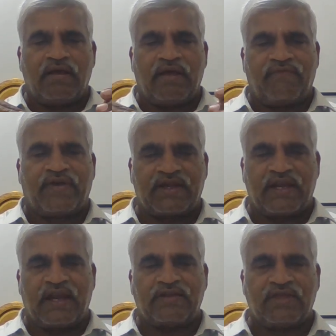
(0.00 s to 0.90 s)

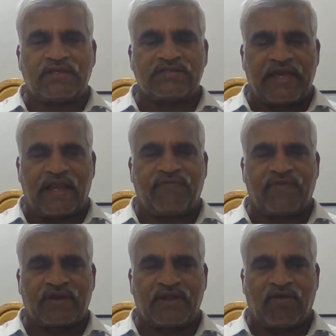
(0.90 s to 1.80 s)
effective length is L
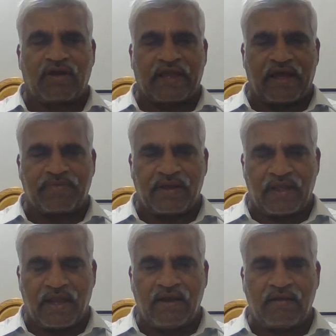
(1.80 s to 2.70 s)
effective or capital
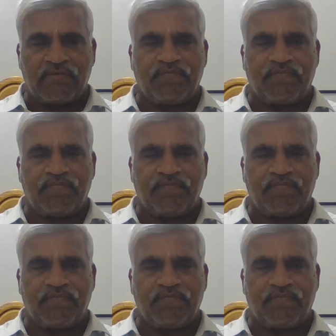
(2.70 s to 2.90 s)
L,